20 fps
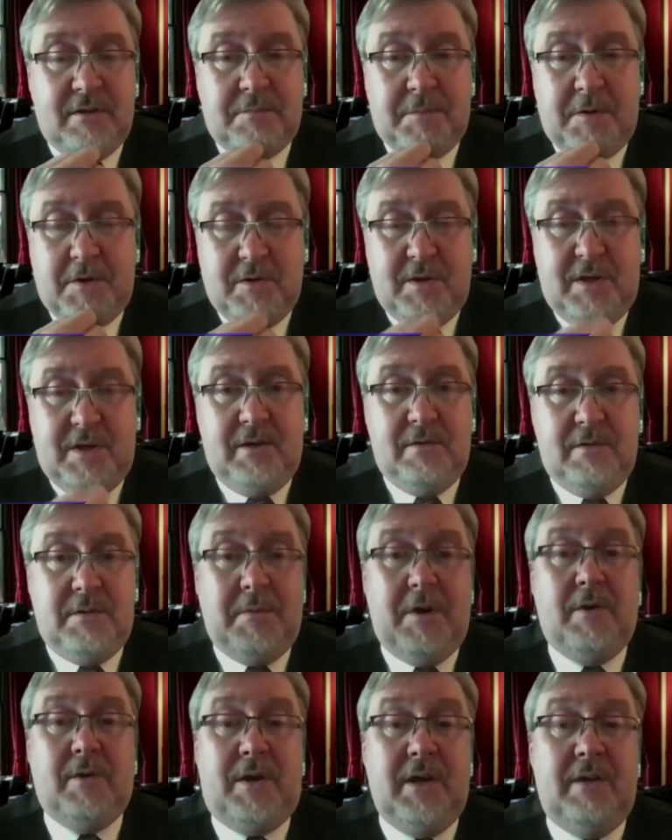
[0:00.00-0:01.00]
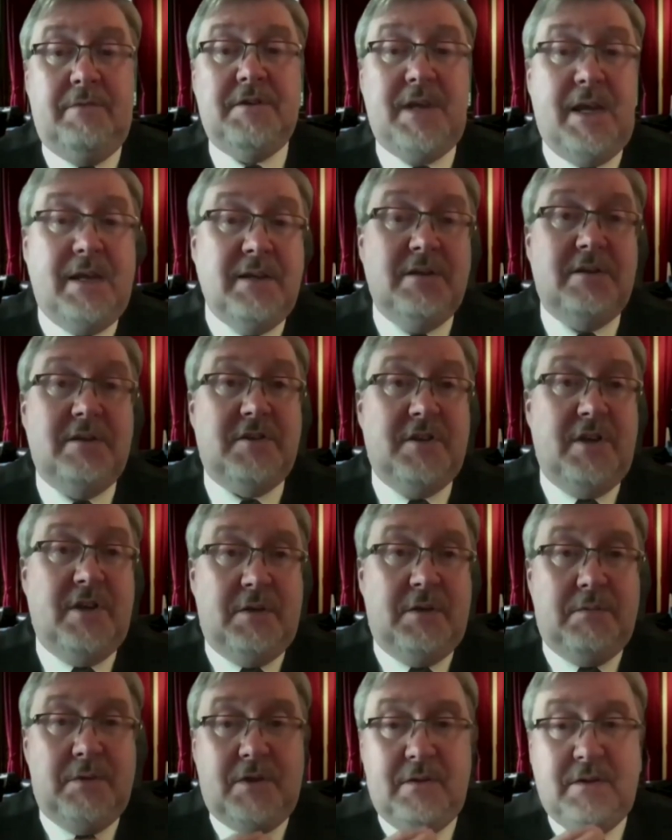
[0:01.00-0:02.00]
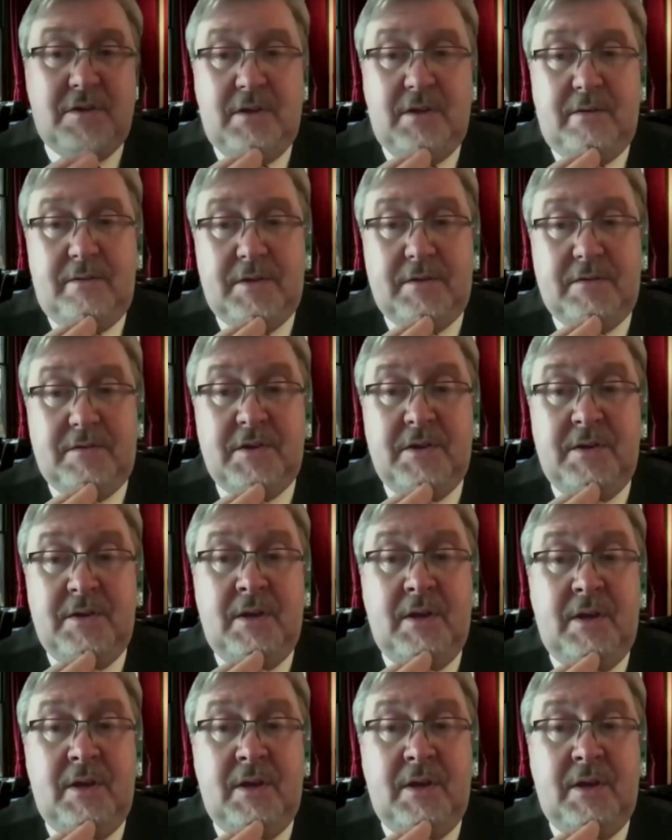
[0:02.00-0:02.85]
especially here in America, have tended to side with conservatives.